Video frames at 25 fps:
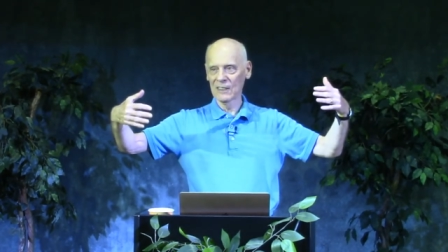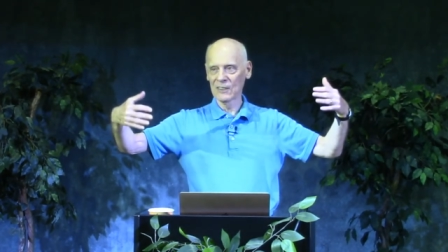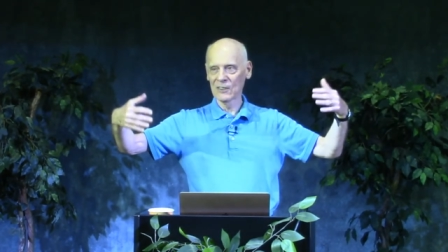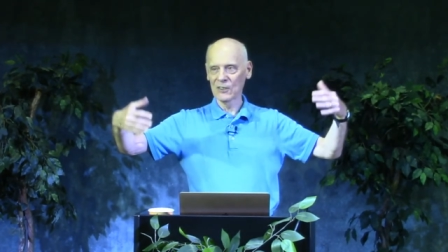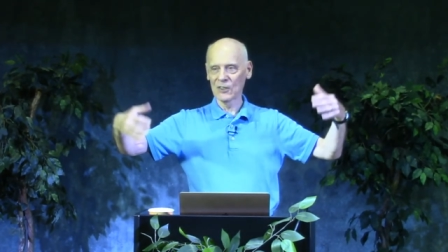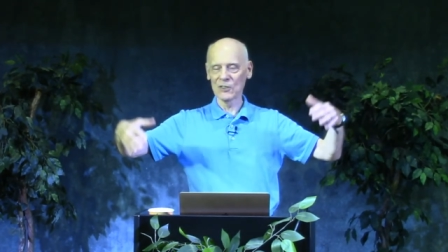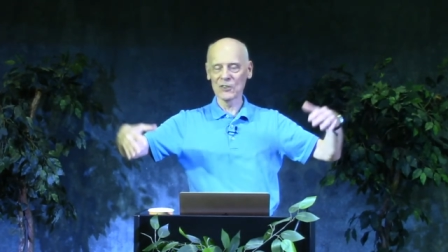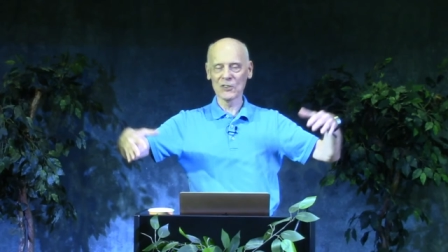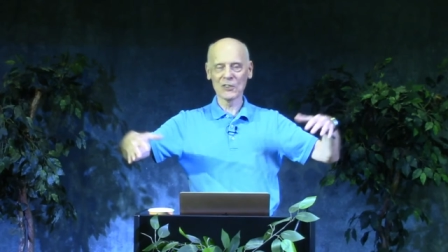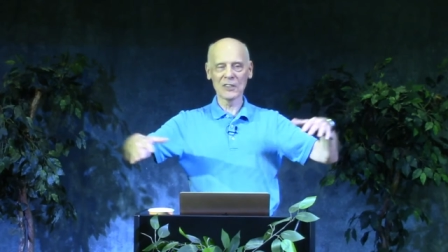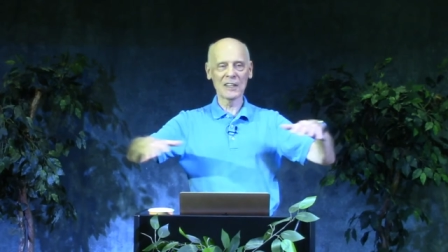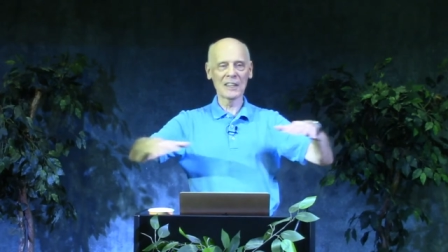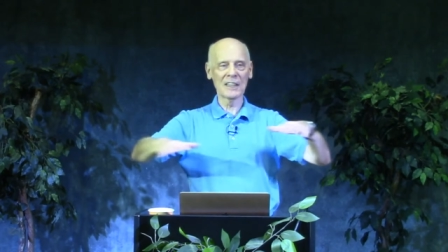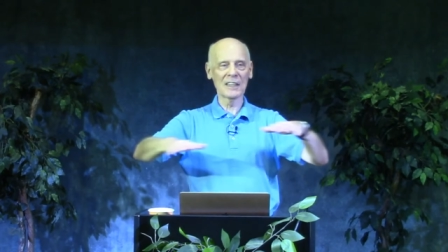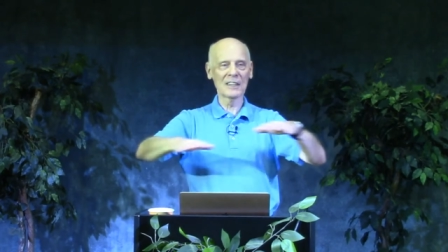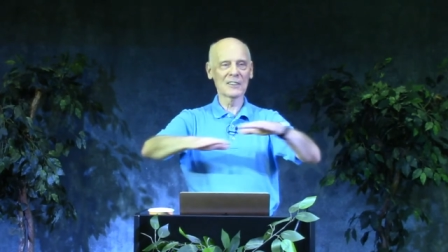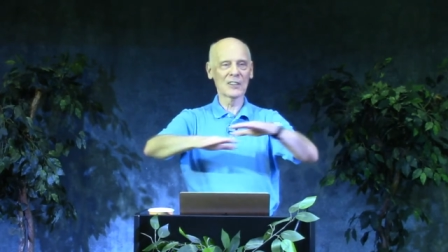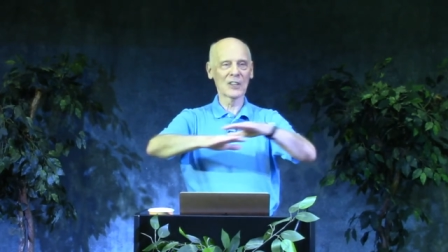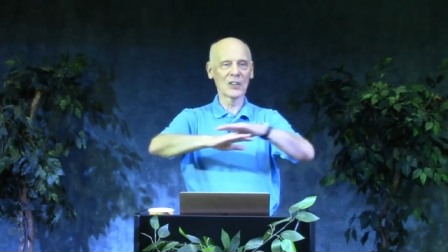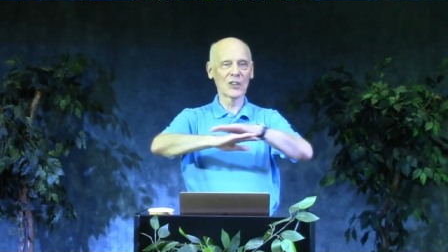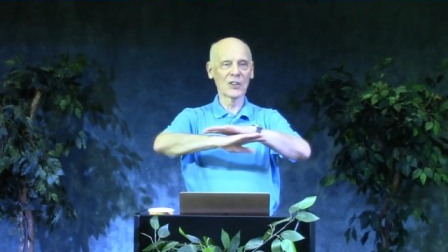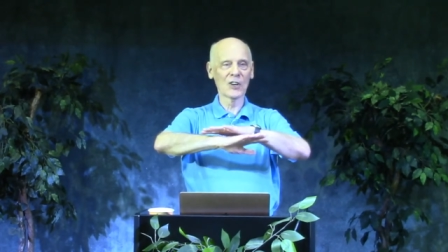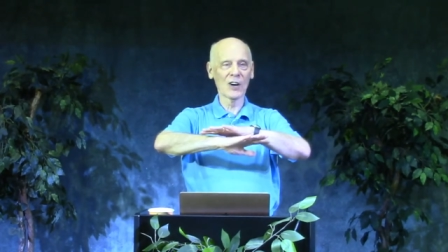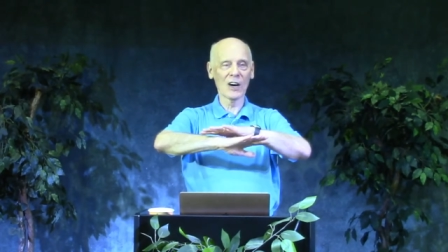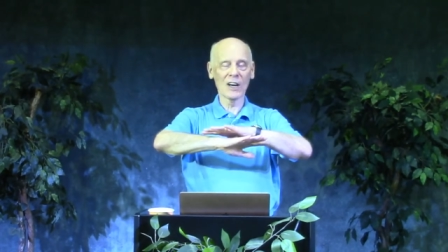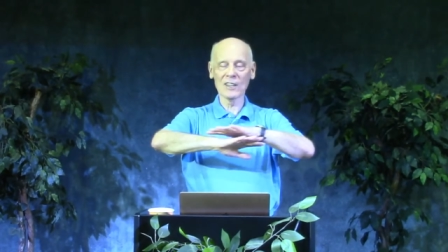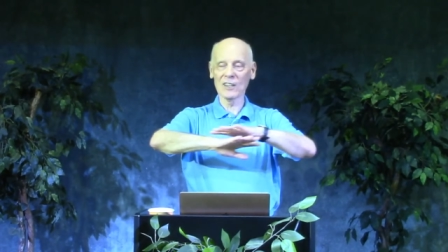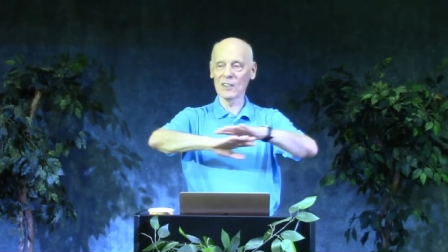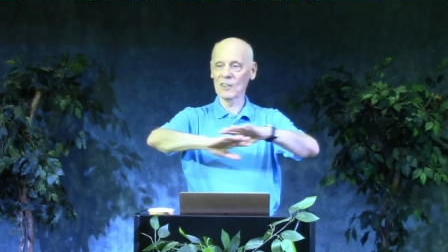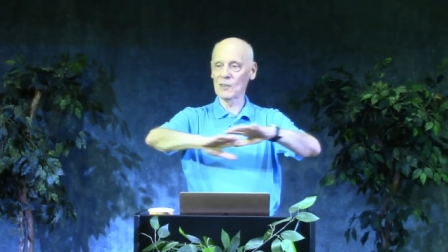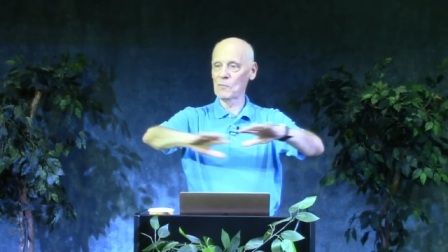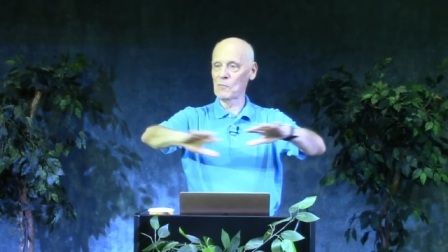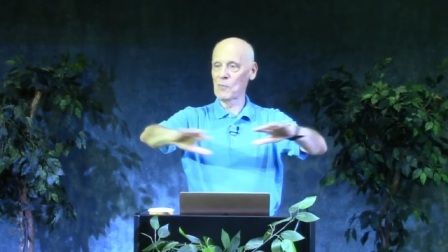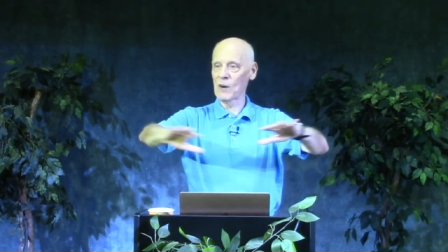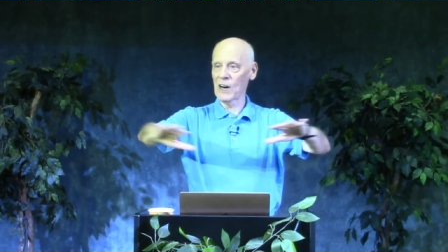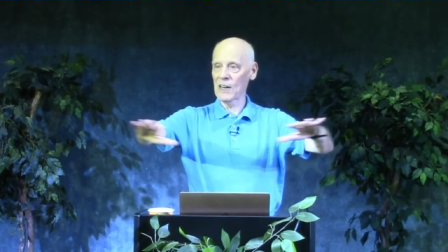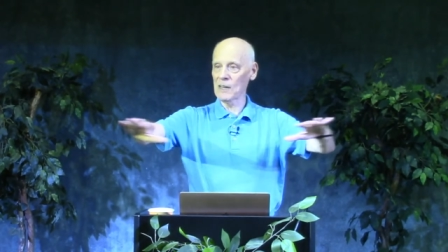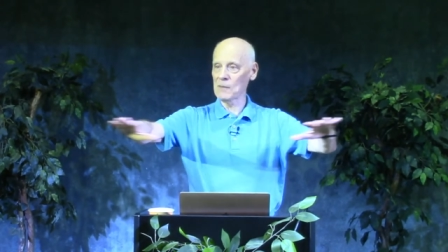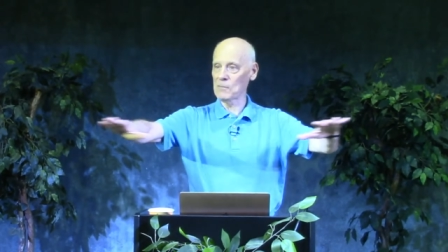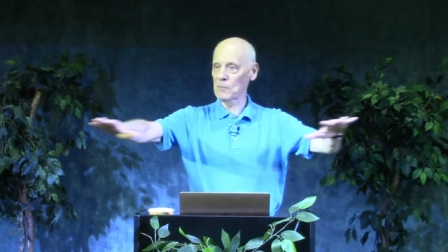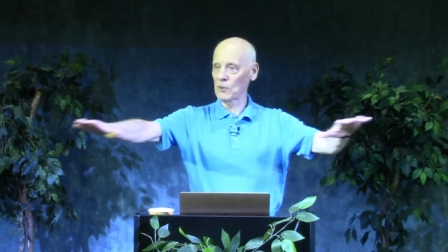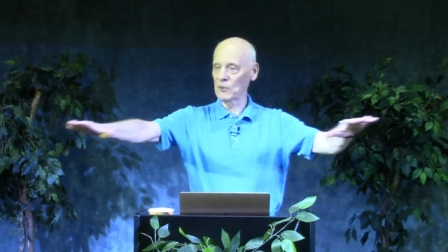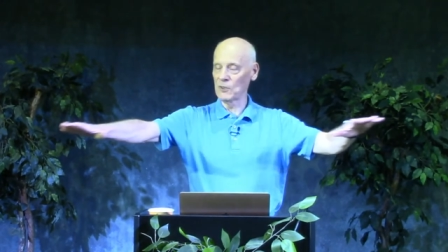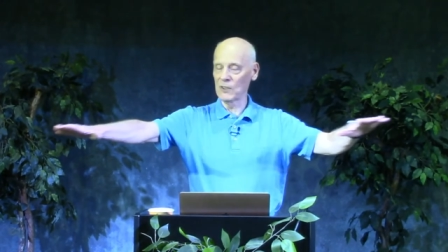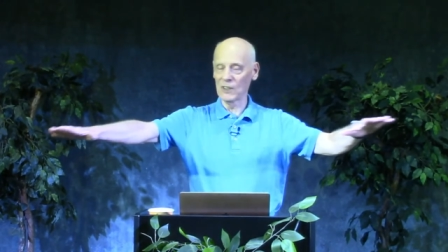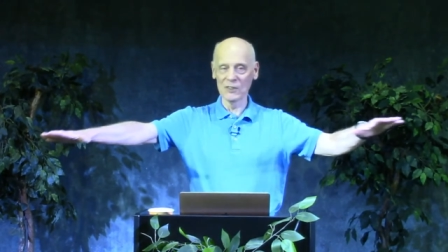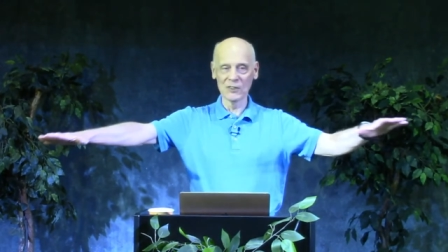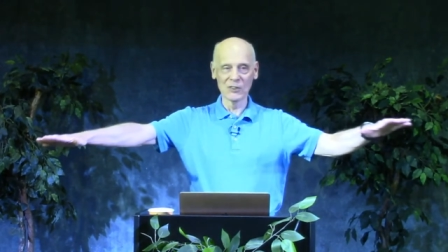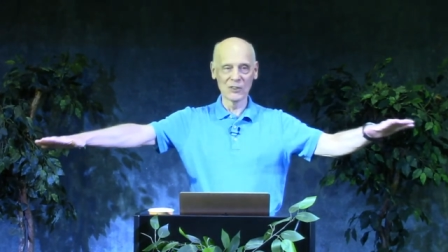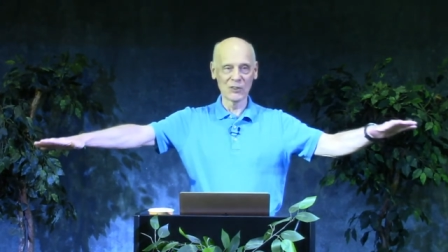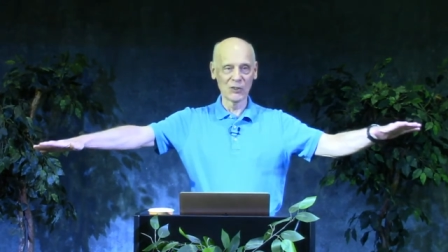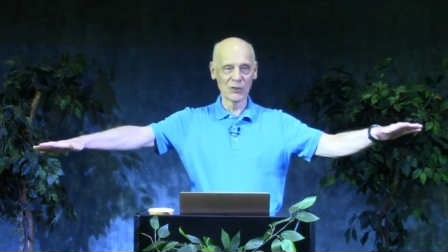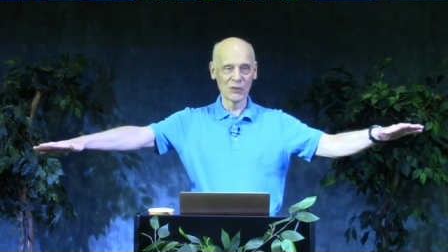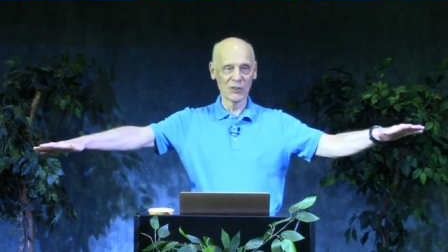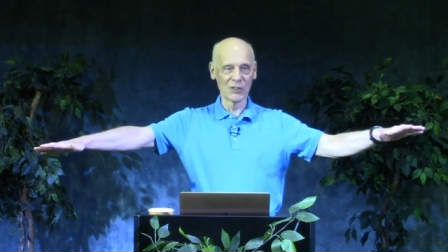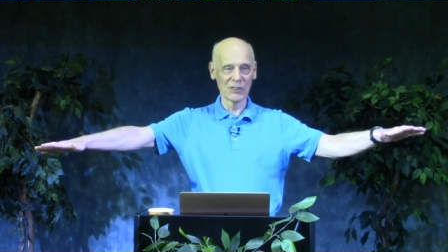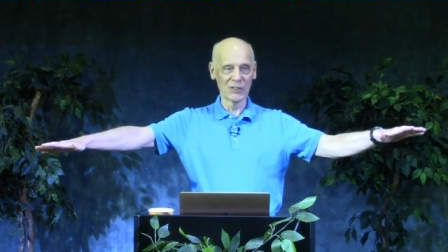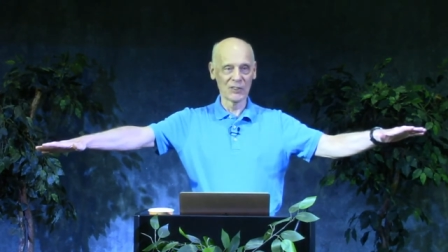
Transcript: to say the God of the Bible didn't do the